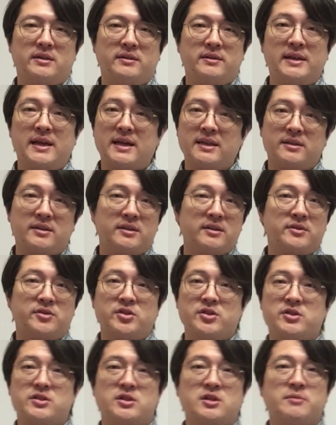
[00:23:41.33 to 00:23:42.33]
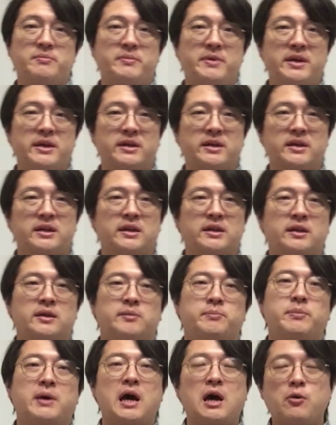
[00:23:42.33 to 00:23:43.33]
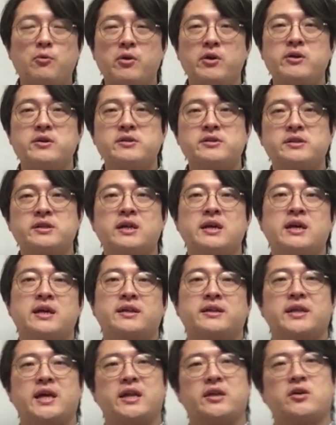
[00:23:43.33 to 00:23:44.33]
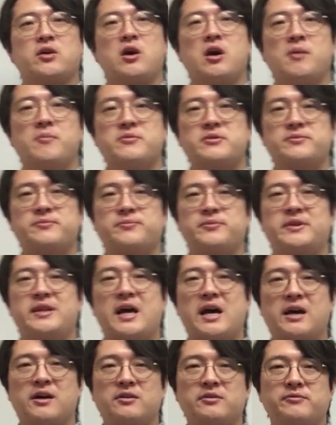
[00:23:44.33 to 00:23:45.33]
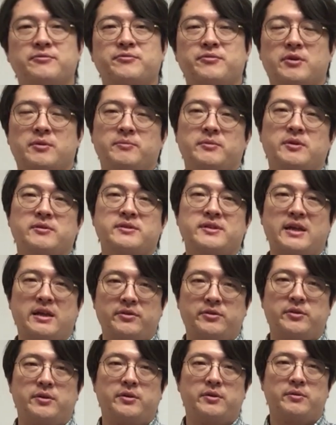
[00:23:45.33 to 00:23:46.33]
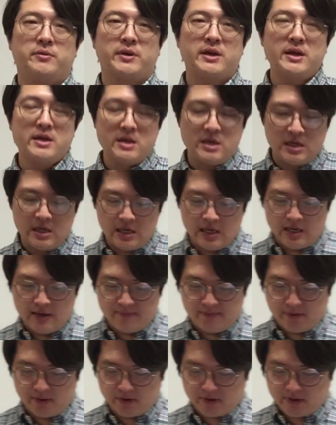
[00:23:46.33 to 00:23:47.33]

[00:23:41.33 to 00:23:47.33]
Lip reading: not the decision-making powers that comes down from the center. Okay. For